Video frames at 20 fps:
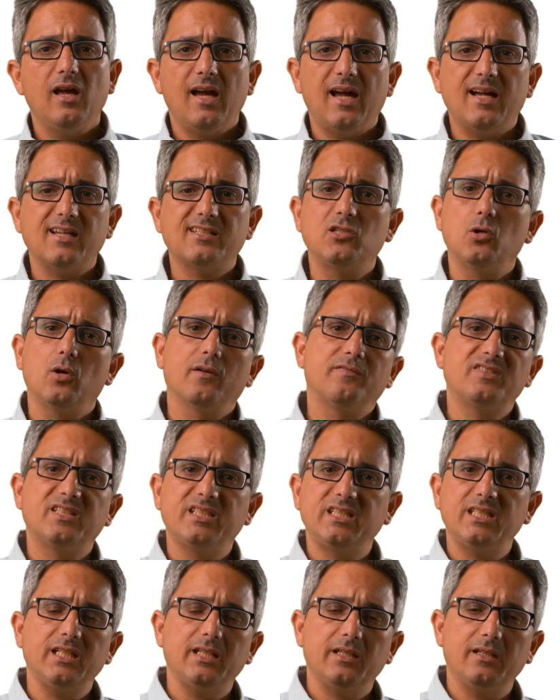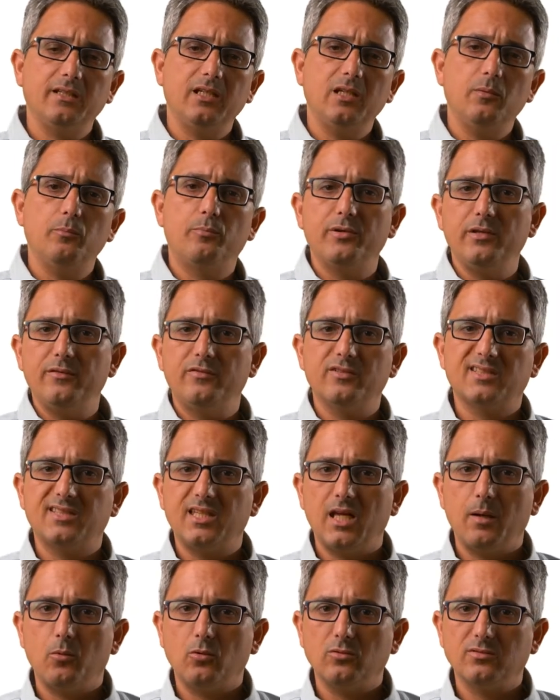as you have seen in previous
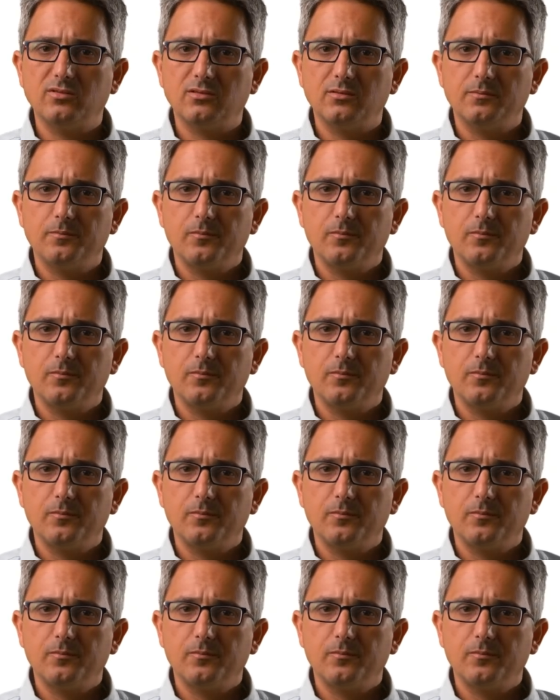demos.